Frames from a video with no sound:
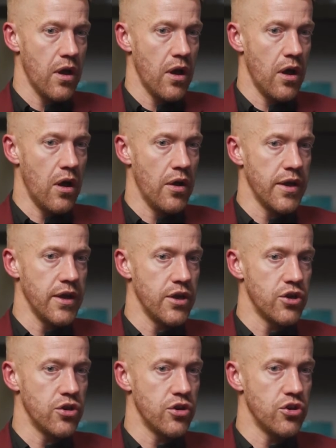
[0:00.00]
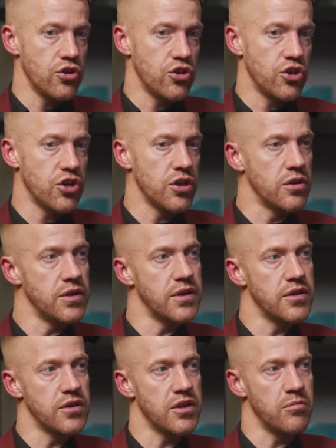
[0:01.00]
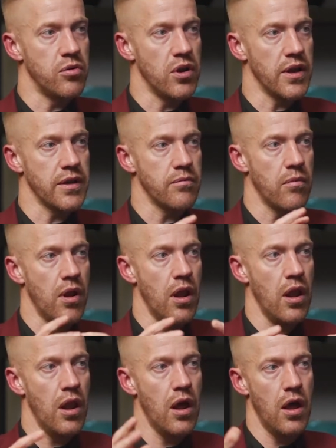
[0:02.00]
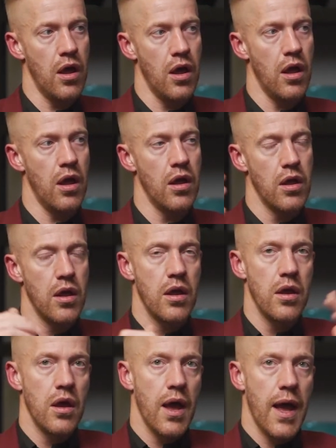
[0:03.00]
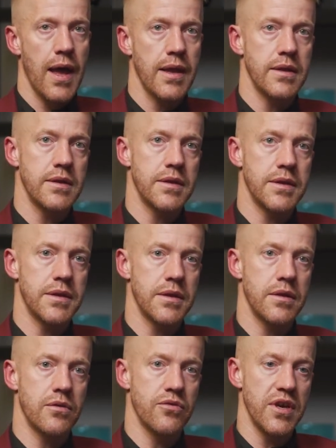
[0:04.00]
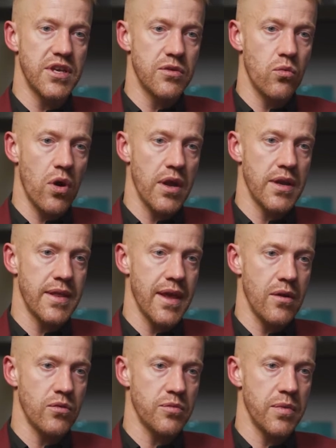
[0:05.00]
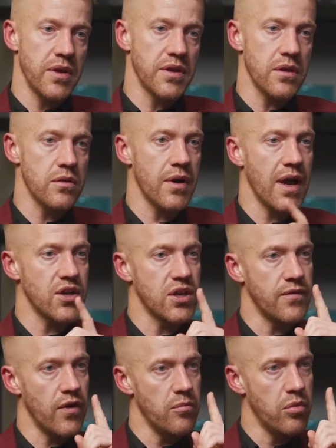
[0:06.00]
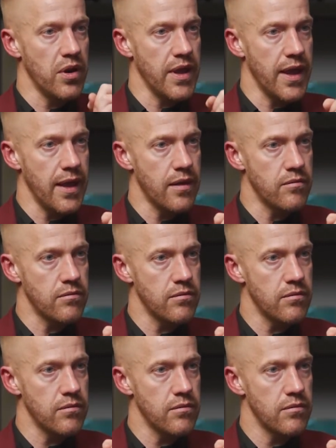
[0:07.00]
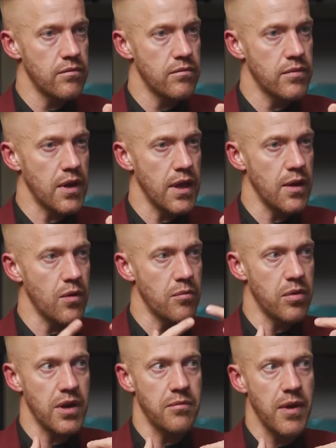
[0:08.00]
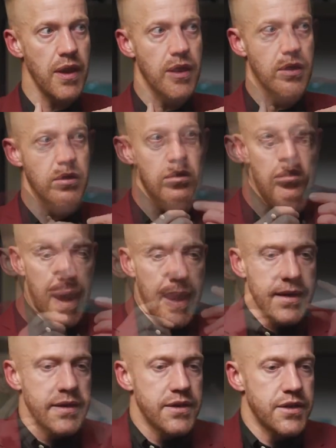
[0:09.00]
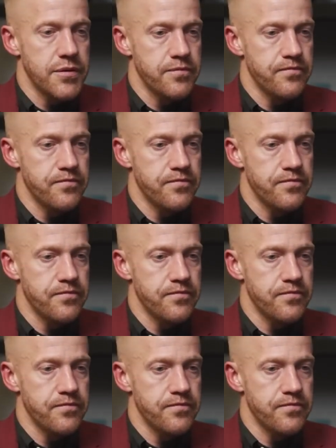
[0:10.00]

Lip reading: I turned into the bully. La. And the reason why I did that was because I thought, actually, if I bully him, then he won't bully me. And